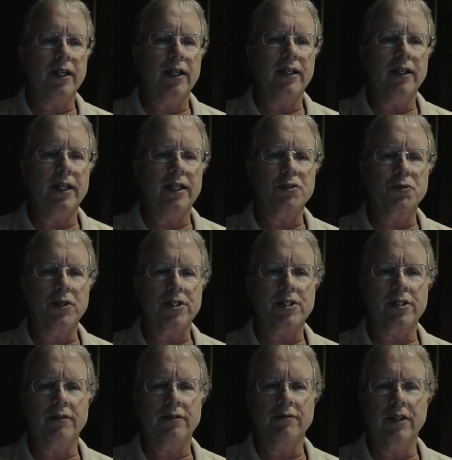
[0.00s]
and I
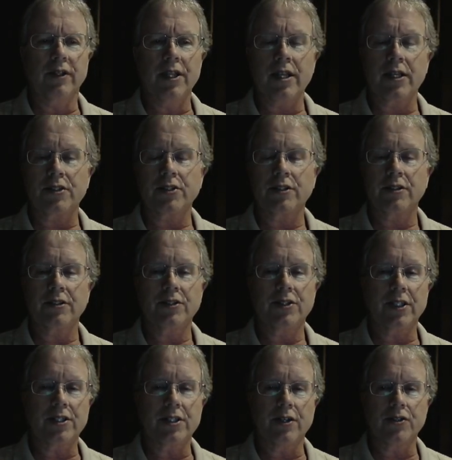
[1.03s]
switched to Linux
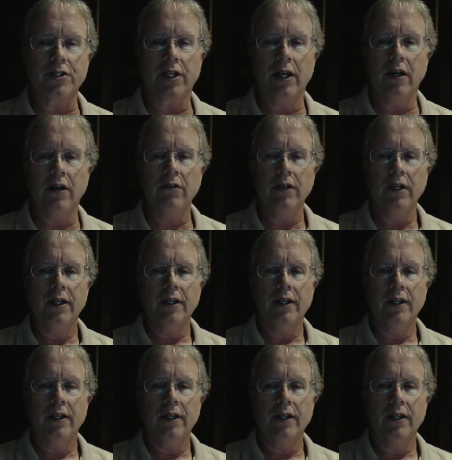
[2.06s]
6 years ago,